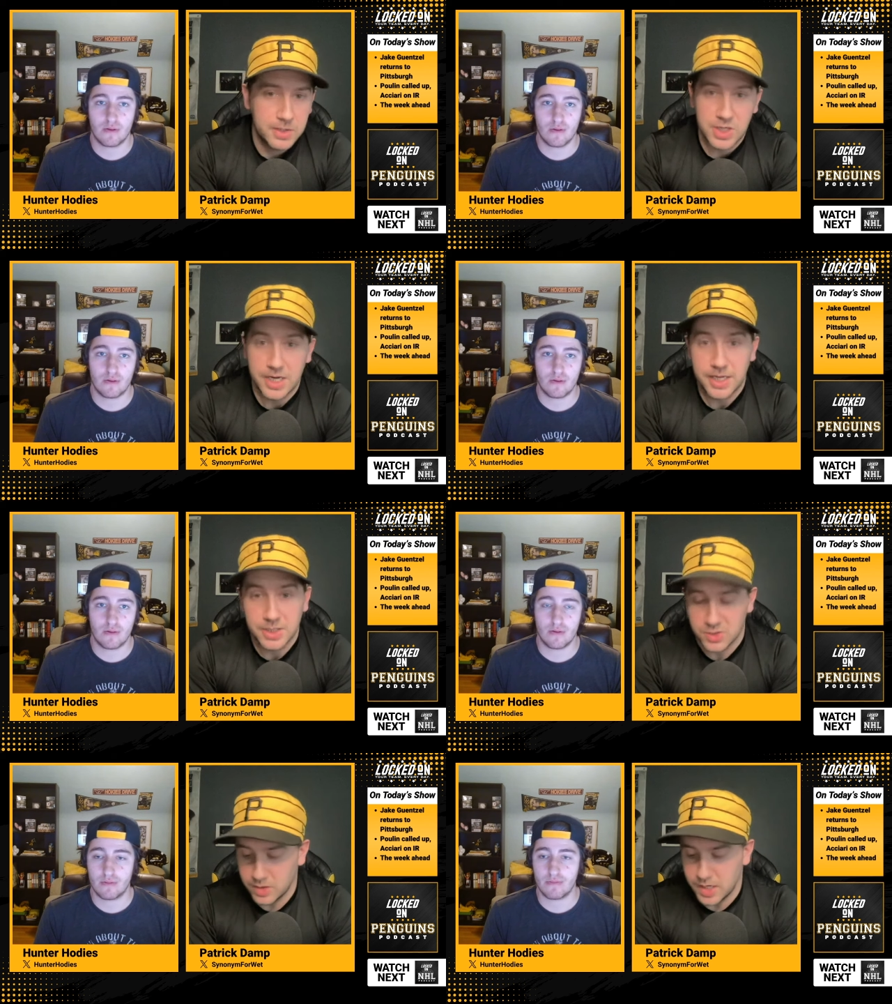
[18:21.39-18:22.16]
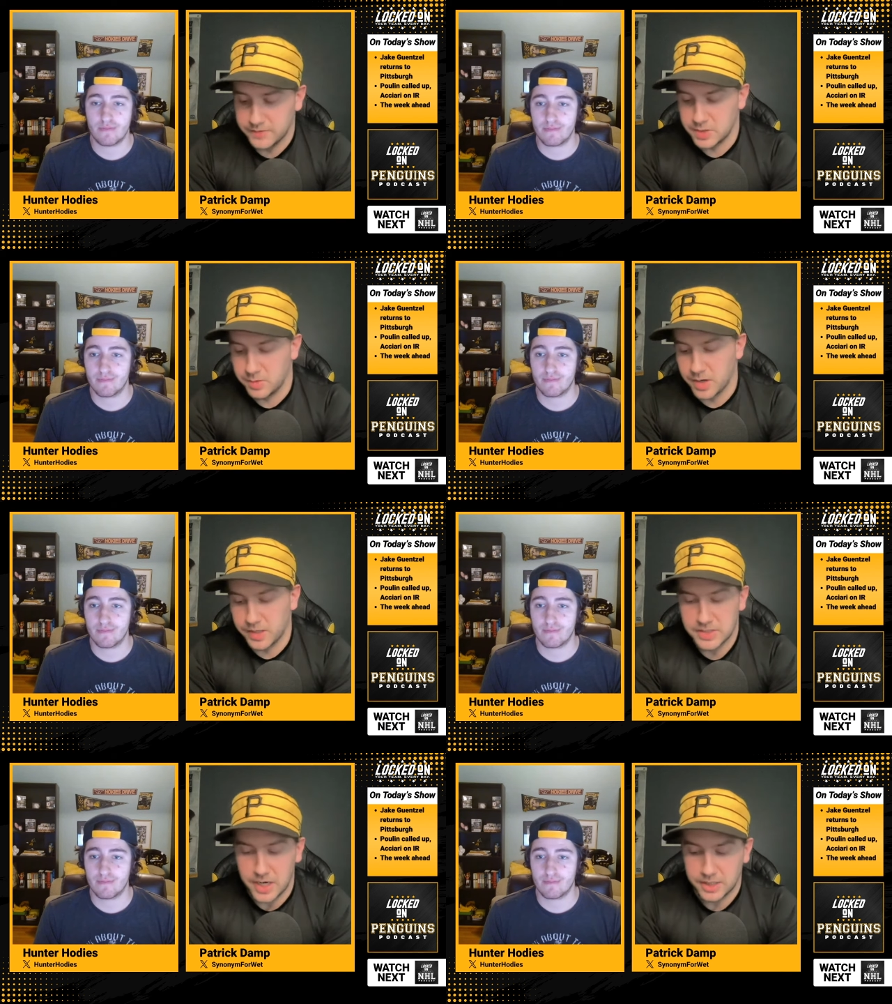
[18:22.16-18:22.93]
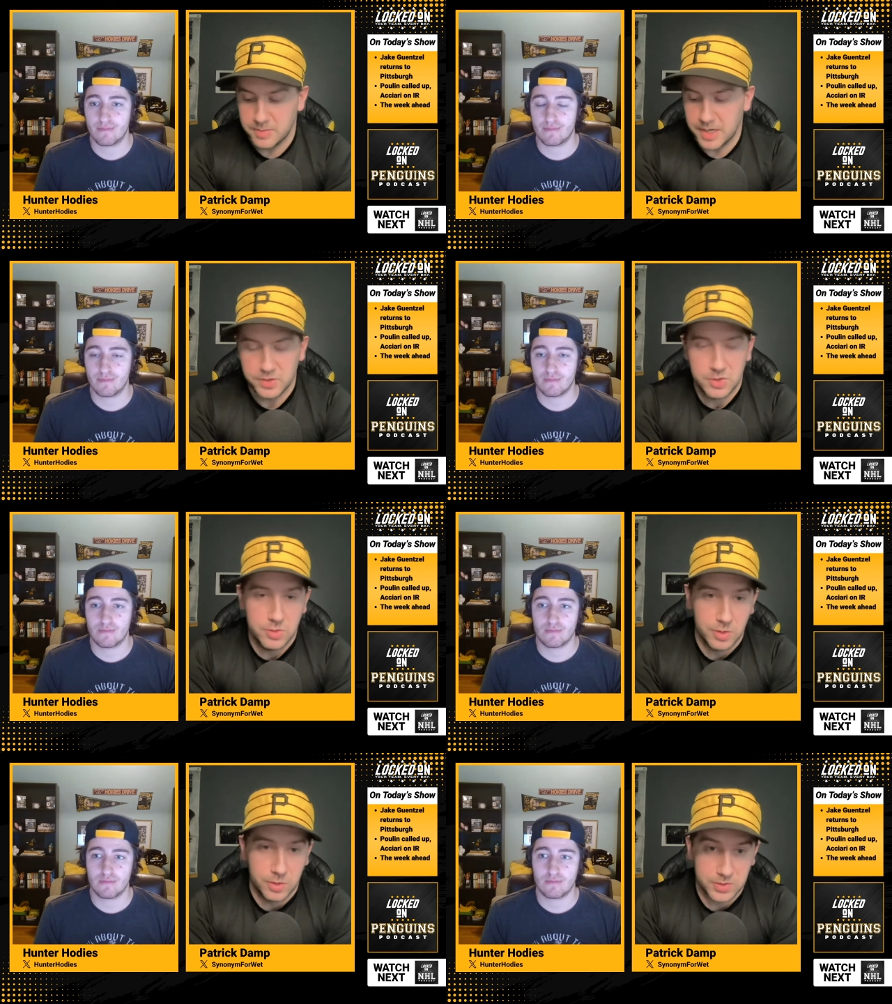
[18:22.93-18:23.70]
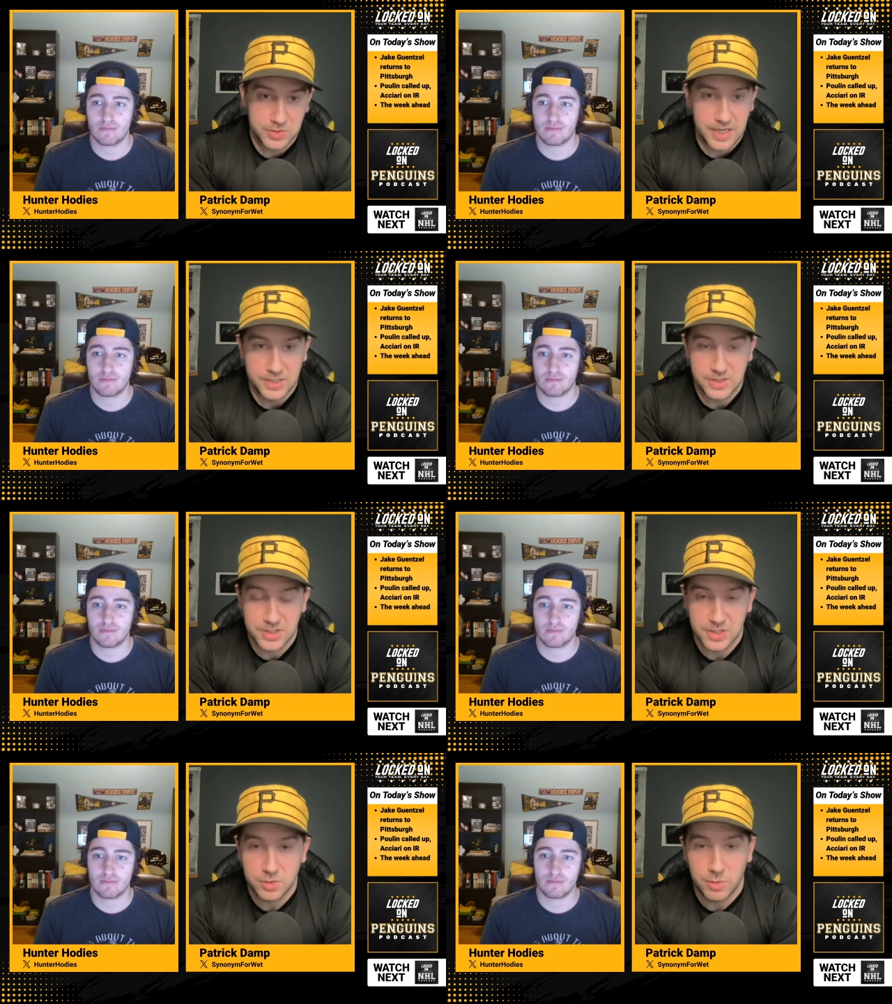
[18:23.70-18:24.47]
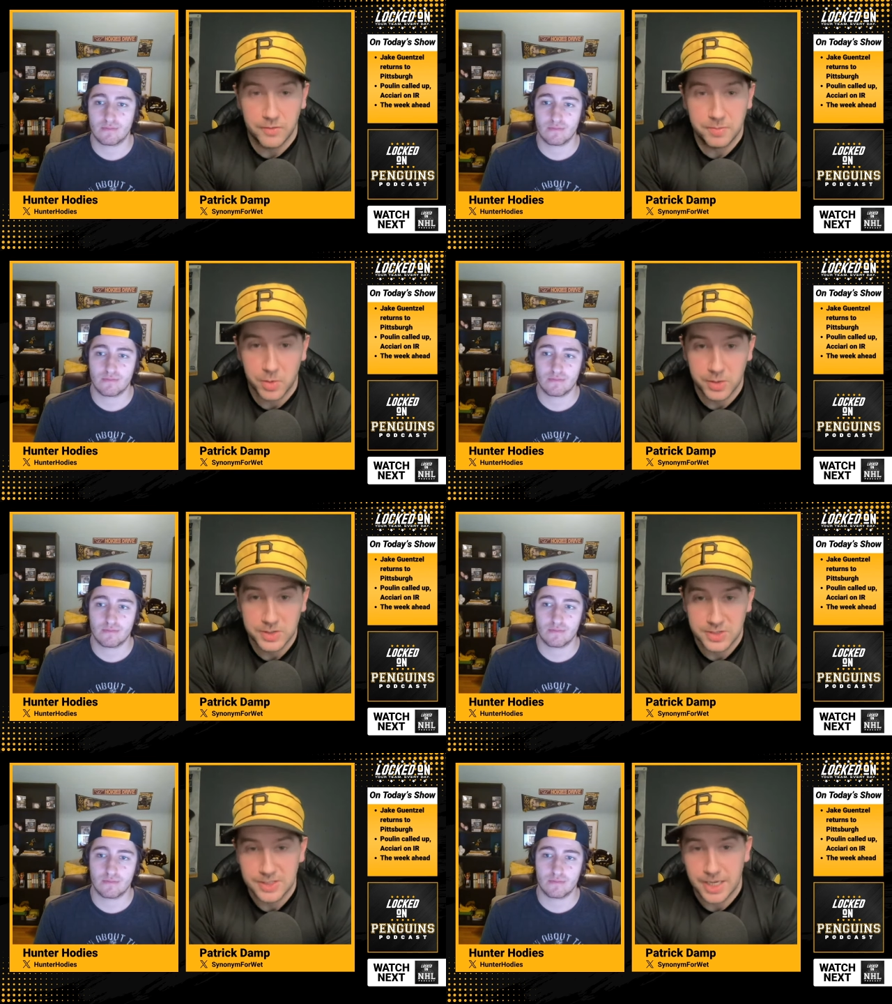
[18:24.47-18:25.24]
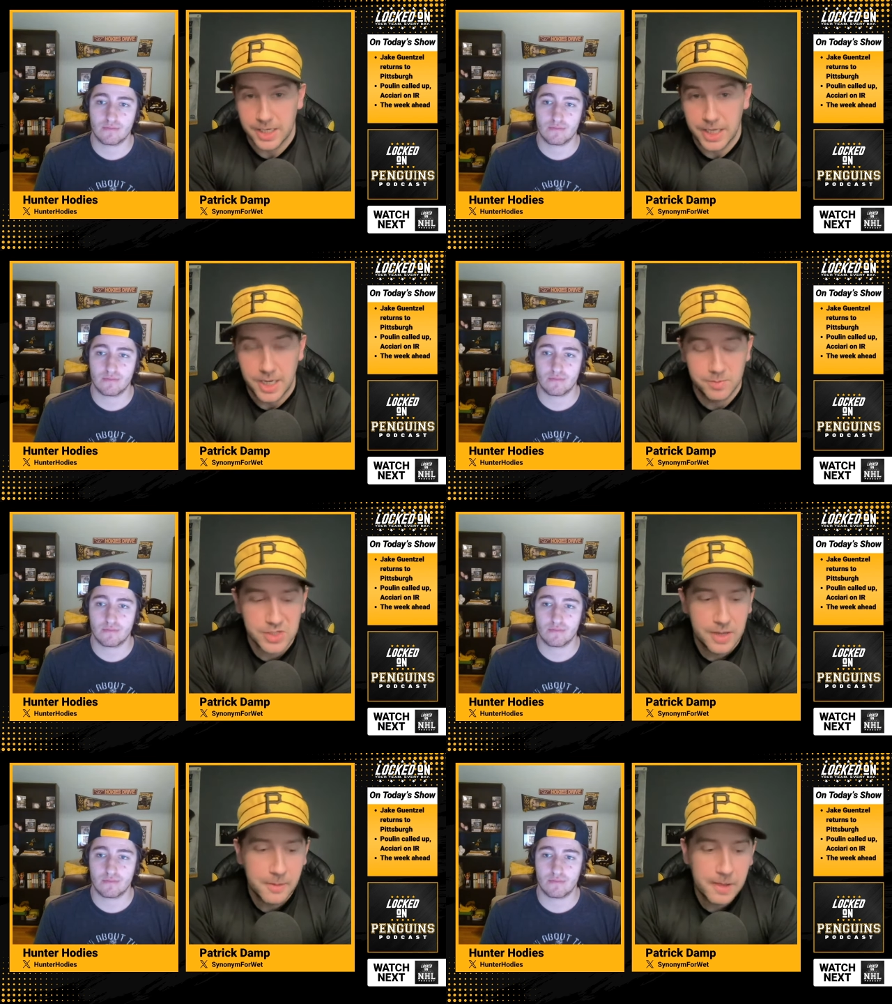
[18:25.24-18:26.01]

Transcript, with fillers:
Speaker 1: Jake Guentzel, obviously, we already talked about two goals, 10 assists, 12 points in 10 games.